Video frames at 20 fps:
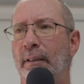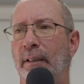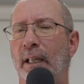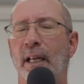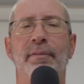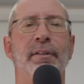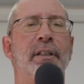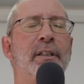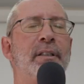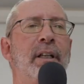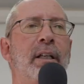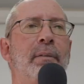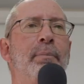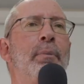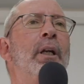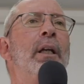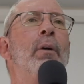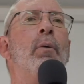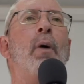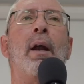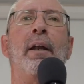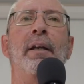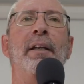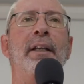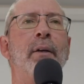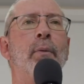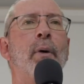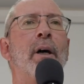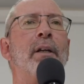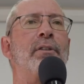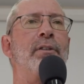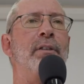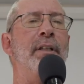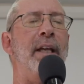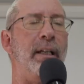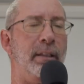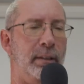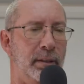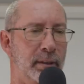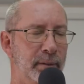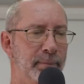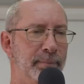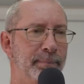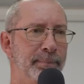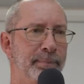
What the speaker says: David said, Muni warini, watch net.